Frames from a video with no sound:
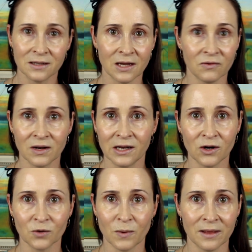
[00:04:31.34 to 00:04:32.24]
definitely
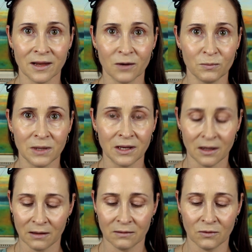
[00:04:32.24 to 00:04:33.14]
not one that will
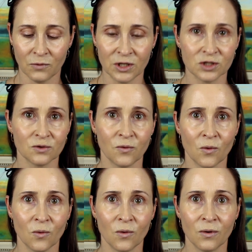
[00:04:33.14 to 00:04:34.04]
be reached
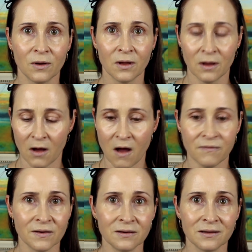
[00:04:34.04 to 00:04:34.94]
for
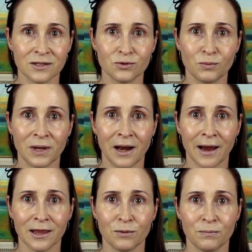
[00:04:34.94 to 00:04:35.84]
often, and this would be
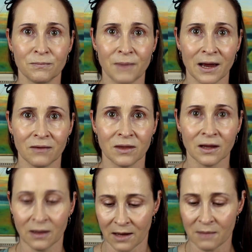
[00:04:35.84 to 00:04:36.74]
like at the back of
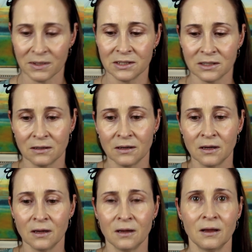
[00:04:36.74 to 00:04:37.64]
the cupboard.
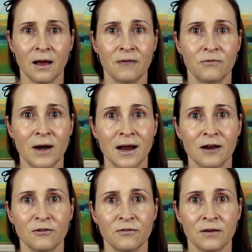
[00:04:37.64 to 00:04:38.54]
I've run
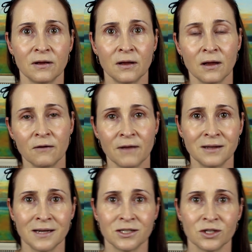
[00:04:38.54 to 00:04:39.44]
out of
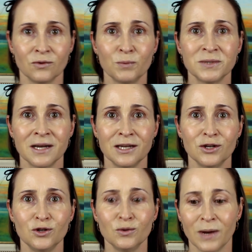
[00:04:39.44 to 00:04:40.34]
foundation. Whoops, I need
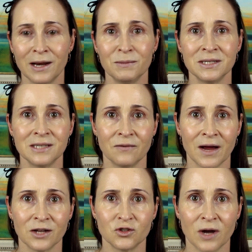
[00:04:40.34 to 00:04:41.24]
a new one. Let me see if
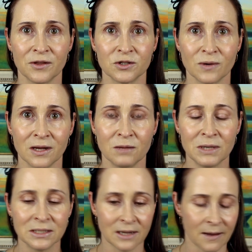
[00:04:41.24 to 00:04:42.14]
I can try this one in the
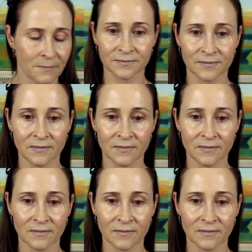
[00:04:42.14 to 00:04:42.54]
meantime.